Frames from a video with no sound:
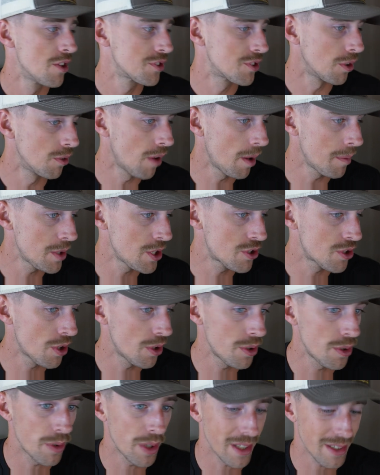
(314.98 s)
So let me show
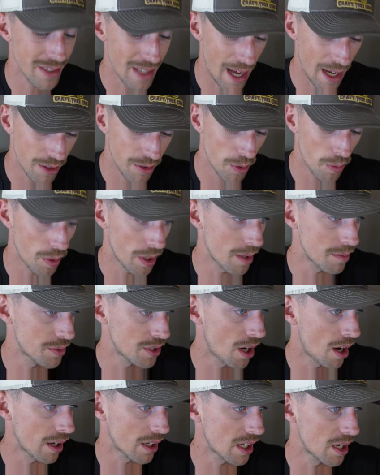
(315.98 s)
you exactly what I'm
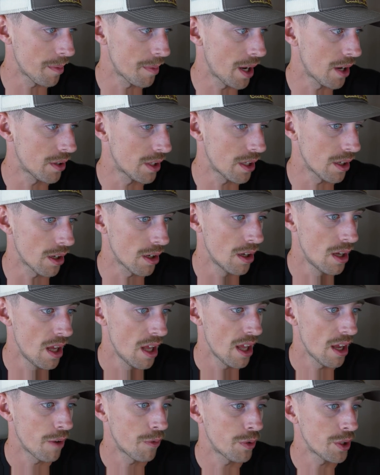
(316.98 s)
talking about here.
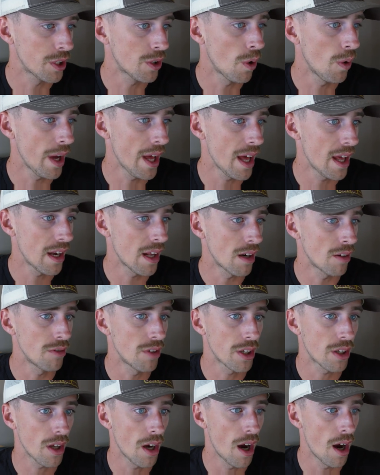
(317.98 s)
If we go ahead and
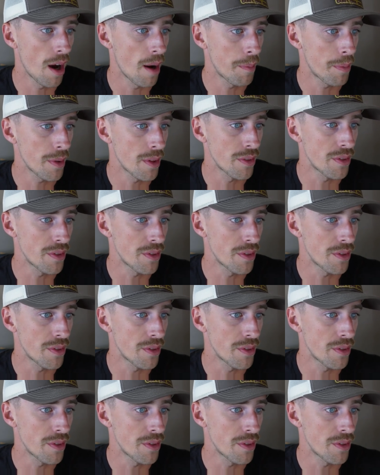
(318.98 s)
look up